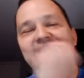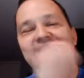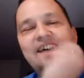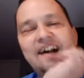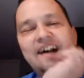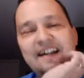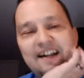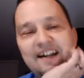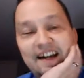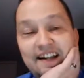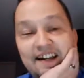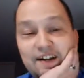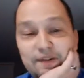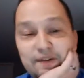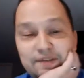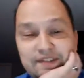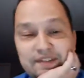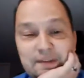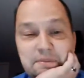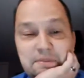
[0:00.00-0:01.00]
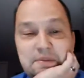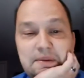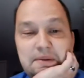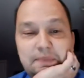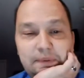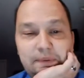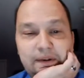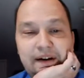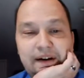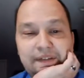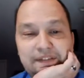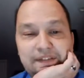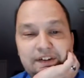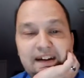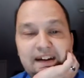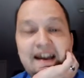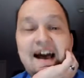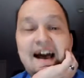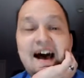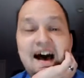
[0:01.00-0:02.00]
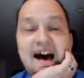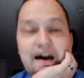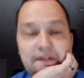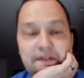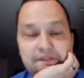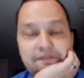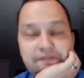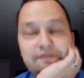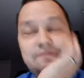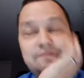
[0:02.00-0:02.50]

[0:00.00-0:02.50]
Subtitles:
I know some people out there have,